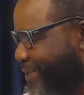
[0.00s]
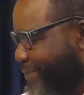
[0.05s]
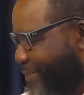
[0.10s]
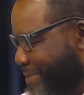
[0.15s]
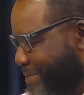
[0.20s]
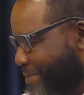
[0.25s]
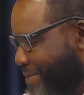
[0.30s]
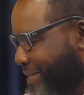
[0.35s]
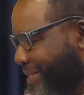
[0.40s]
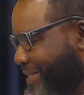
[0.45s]
to
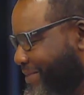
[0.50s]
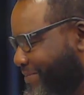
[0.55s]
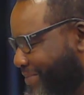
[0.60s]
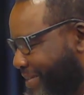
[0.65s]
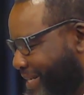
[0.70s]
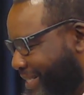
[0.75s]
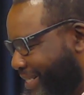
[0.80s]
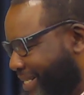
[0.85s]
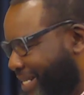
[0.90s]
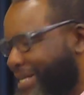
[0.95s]
be
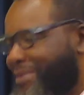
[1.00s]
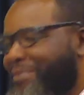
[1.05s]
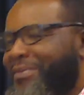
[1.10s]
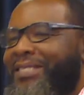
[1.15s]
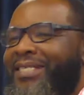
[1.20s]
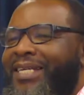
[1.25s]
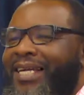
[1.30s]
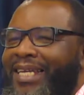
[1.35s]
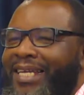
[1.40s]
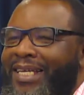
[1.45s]
motivated, I'm
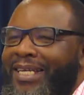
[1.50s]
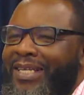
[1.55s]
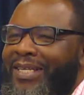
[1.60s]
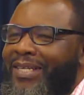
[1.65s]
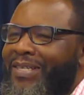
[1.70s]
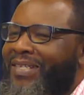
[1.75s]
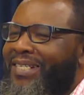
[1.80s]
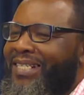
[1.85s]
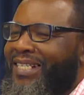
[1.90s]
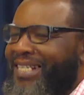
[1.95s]
telling
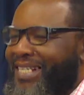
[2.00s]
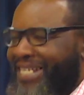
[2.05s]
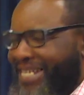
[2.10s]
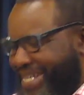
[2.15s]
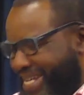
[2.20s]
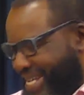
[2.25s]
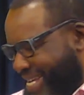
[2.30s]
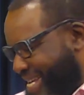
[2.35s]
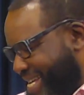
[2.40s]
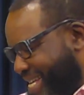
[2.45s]

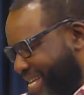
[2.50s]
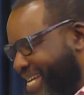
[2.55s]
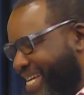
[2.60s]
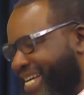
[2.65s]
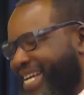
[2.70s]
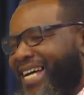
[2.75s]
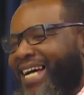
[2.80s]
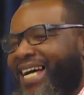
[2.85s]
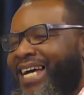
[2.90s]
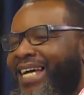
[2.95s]
you.
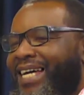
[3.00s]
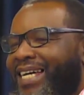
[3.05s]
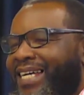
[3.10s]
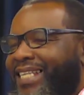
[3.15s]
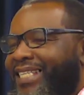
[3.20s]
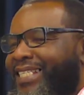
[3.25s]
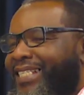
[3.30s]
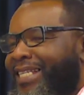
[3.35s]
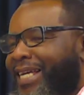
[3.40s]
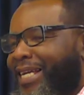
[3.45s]

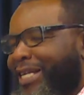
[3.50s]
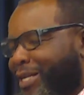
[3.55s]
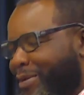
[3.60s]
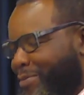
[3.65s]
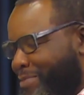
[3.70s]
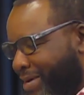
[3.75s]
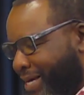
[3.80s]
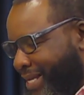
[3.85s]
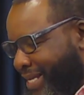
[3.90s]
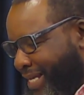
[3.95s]

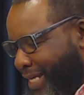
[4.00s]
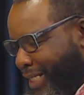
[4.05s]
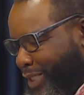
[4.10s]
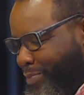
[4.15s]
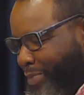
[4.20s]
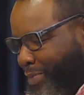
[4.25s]
Gentlemen, it's